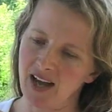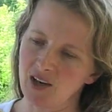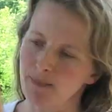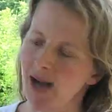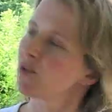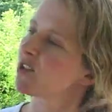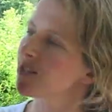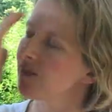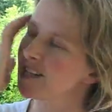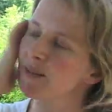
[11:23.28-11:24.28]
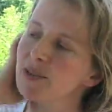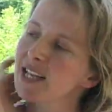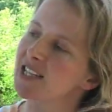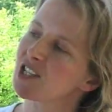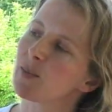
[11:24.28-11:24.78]
a mount that's very
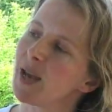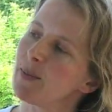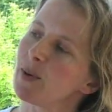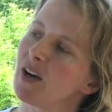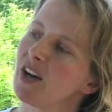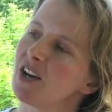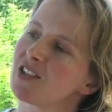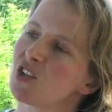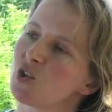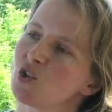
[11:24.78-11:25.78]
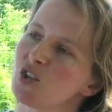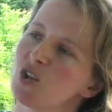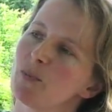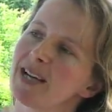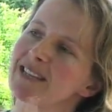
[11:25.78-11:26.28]
sympathetic to the paper, so that you're doing
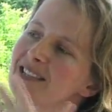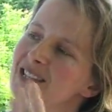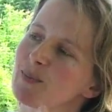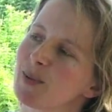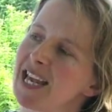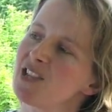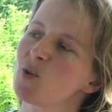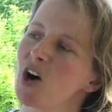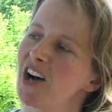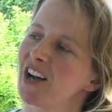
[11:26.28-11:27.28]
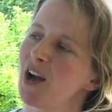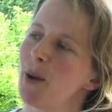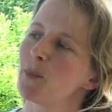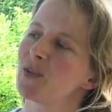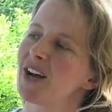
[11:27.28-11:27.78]
your best to display the work
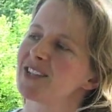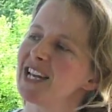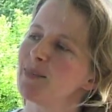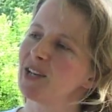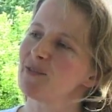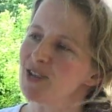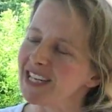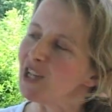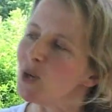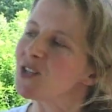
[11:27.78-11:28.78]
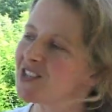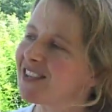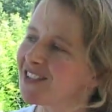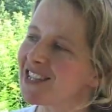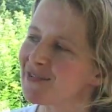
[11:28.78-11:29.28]
without anybody really
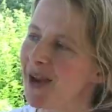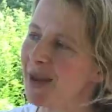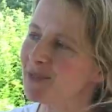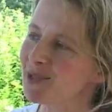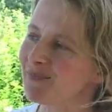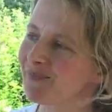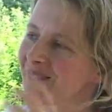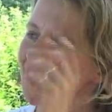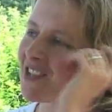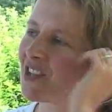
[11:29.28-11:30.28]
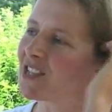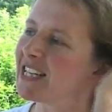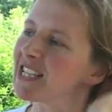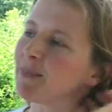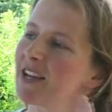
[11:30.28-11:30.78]
noticing that it's framed. So there
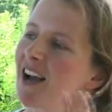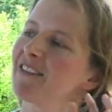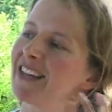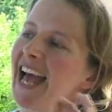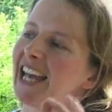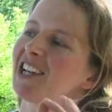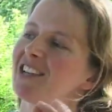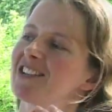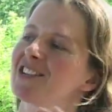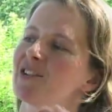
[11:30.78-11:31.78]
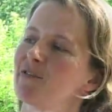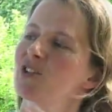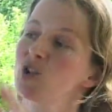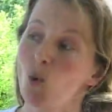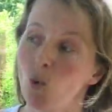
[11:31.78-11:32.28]
needs to be a kind of an elegance
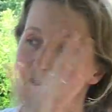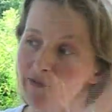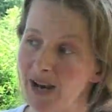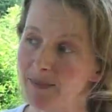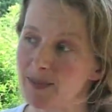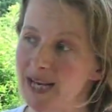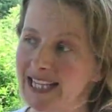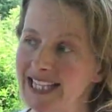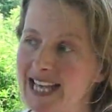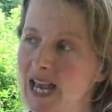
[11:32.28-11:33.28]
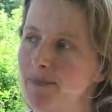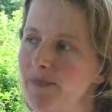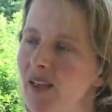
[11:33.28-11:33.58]
to all the frames being the same.